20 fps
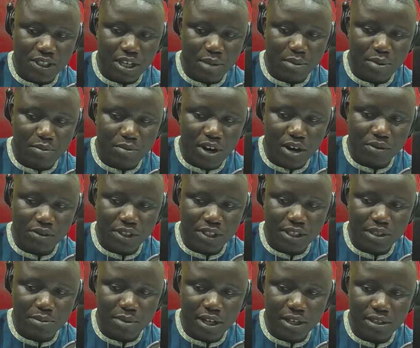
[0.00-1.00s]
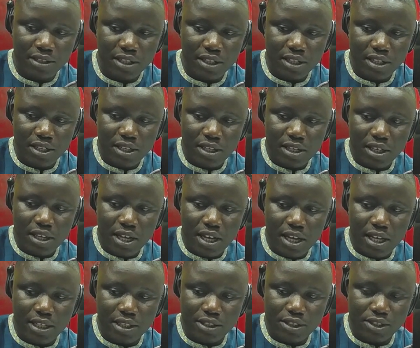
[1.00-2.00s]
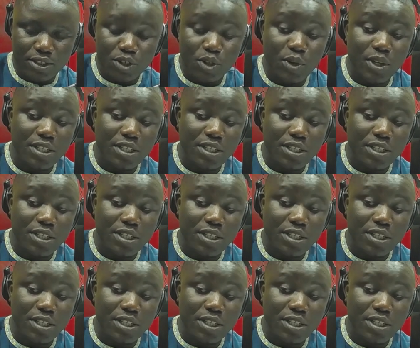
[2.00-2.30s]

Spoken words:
Now, I'm around. And the man in the studio,